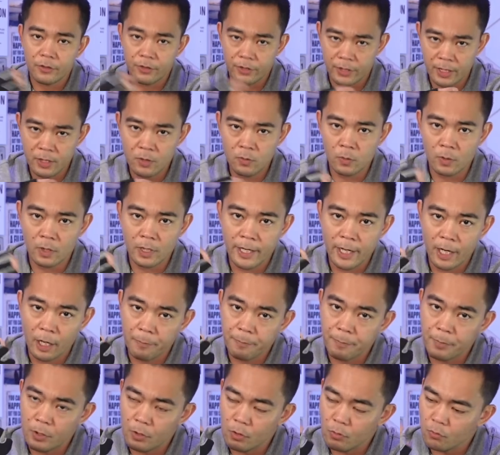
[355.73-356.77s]
this will
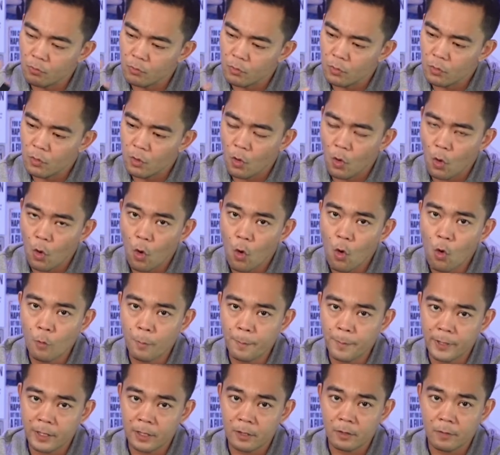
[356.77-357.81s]
help you
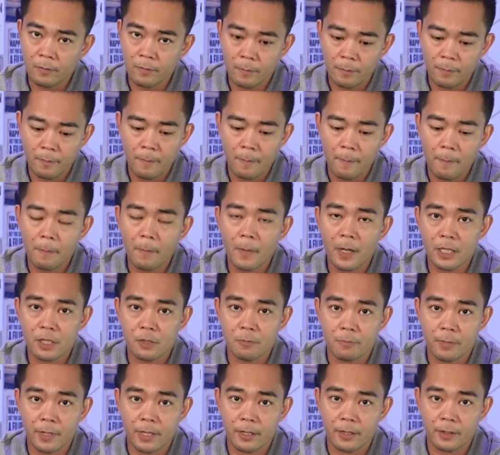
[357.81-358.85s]
open
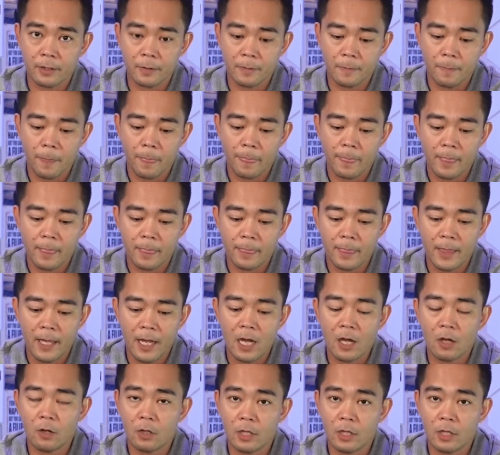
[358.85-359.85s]
much better. Now